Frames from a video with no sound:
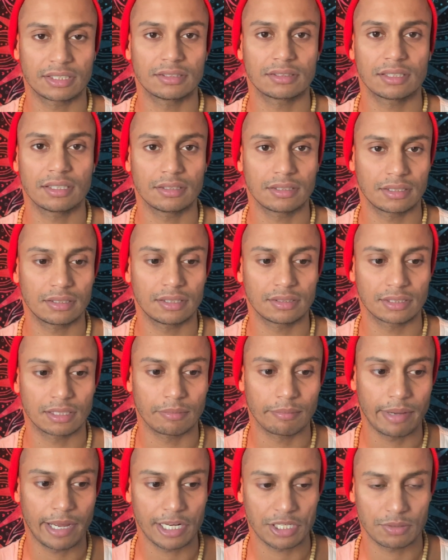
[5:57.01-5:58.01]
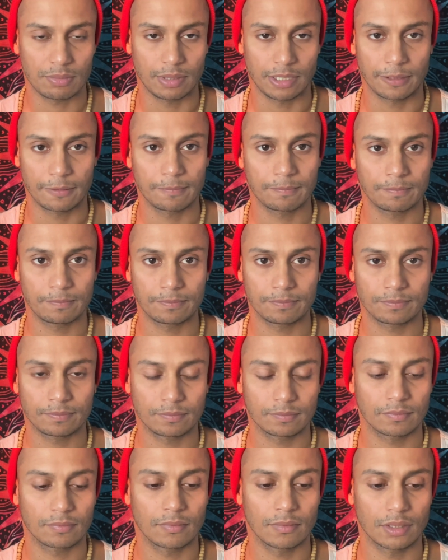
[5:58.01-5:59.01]
center doesn't match me,
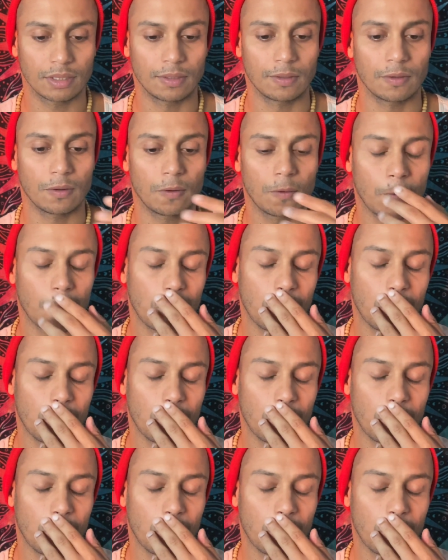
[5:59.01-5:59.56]
you know.